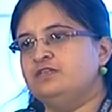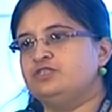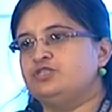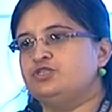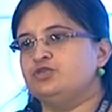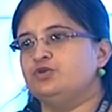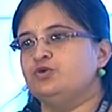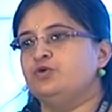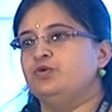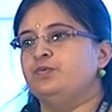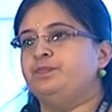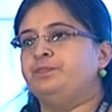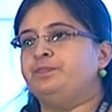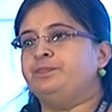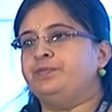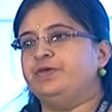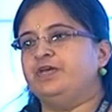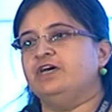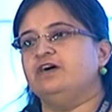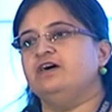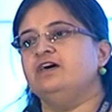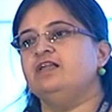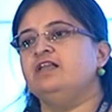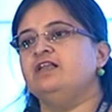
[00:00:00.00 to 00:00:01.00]
to
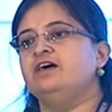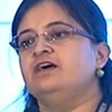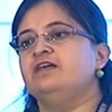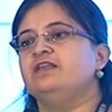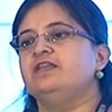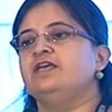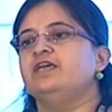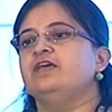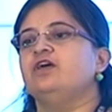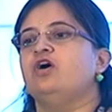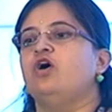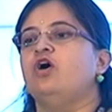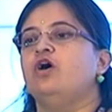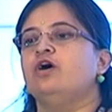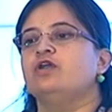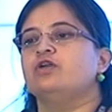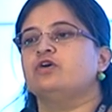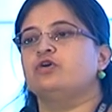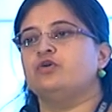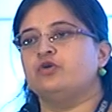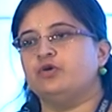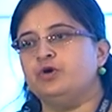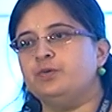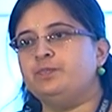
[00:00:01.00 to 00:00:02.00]
peer learning or
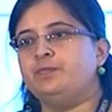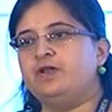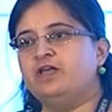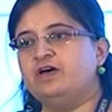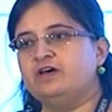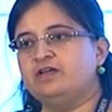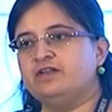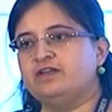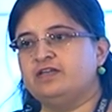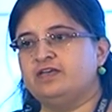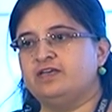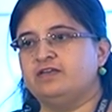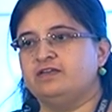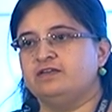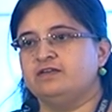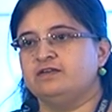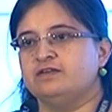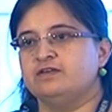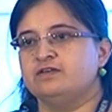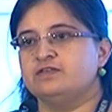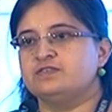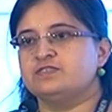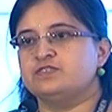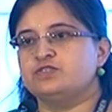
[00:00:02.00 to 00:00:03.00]
group learning
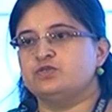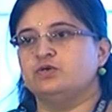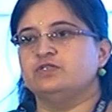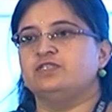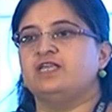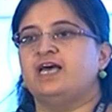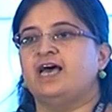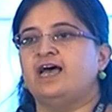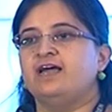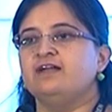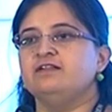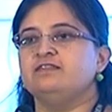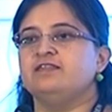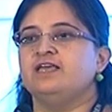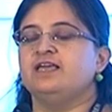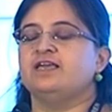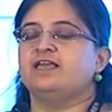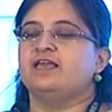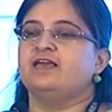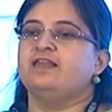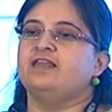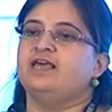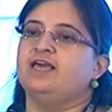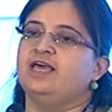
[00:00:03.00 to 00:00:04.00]
so that they
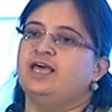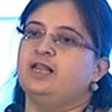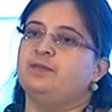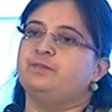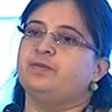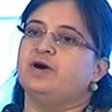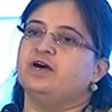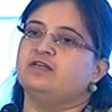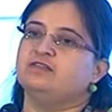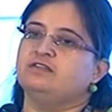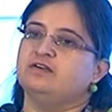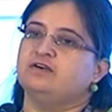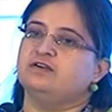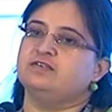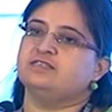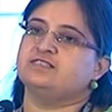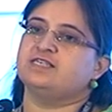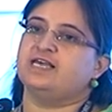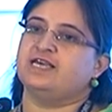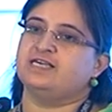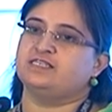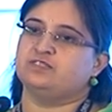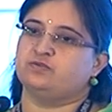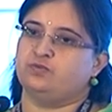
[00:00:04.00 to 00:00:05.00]
can help others
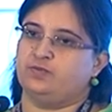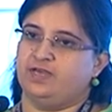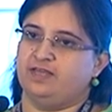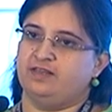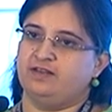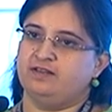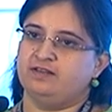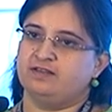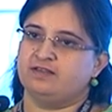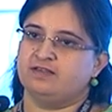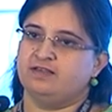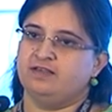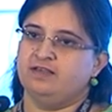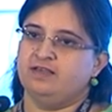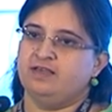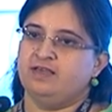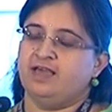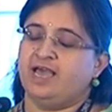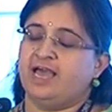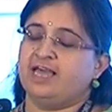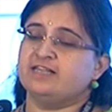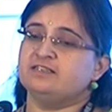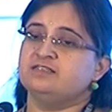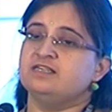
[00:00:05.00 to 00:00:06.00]
as well.
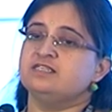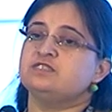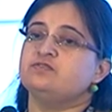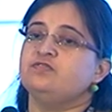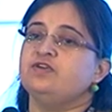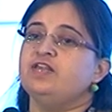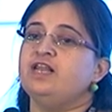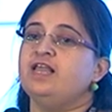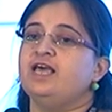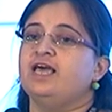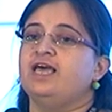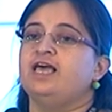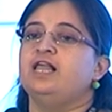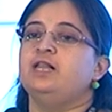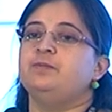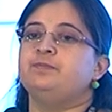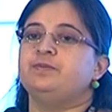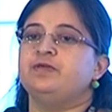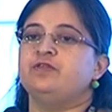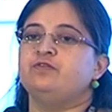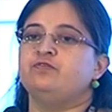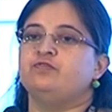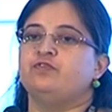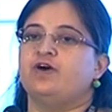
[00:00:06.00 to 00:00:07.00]
And this will help
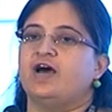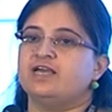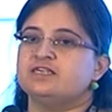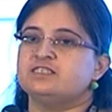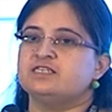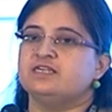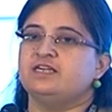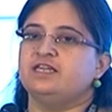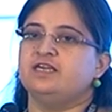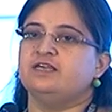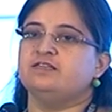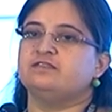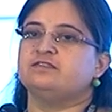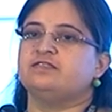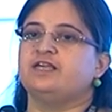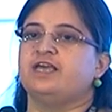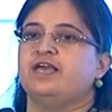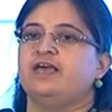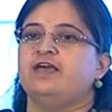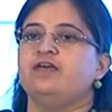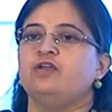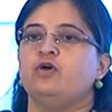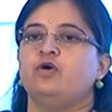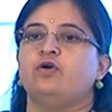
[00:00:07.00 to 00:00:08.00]
in widening
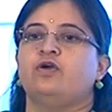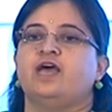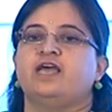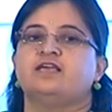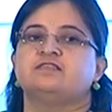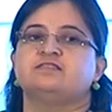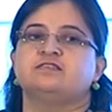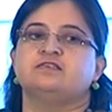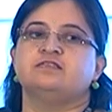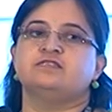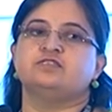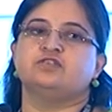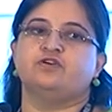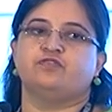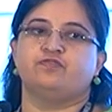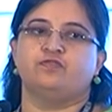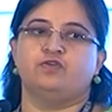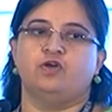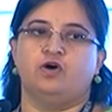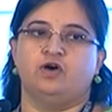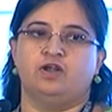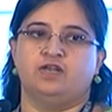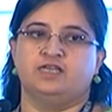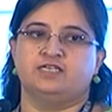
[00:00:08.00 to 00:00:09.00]
their horizons of
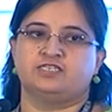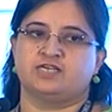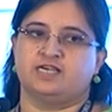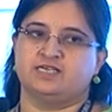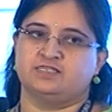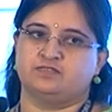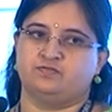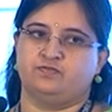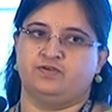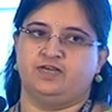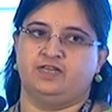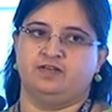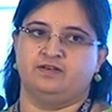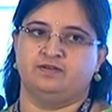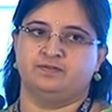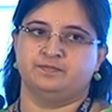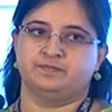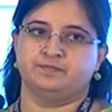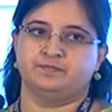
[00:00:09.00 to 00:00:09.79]
knowledge as well.